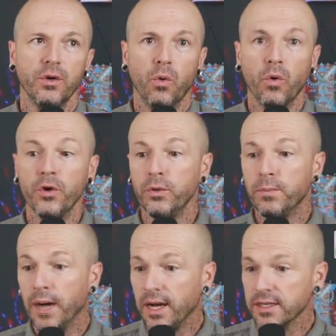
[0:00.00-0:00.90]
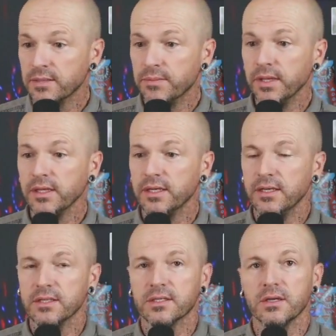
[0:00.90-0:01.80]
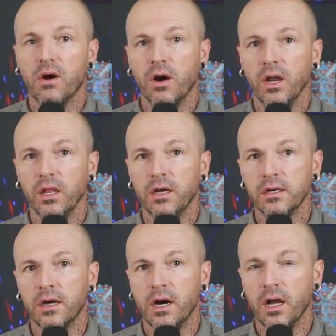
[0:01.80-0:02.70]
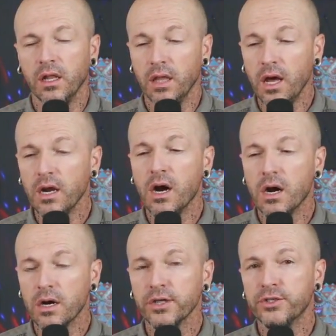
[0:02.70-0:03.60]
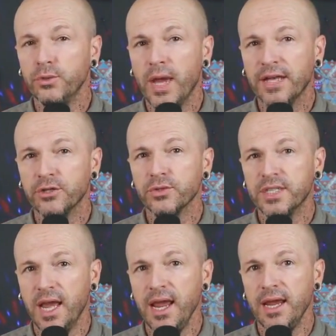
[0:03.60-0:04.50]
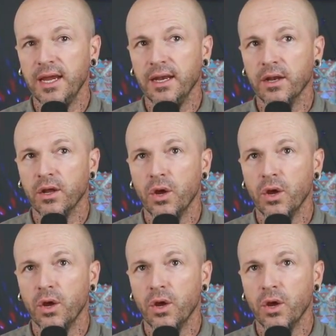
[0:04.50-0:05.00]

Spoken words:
or new possibilities are a lot harder to entertain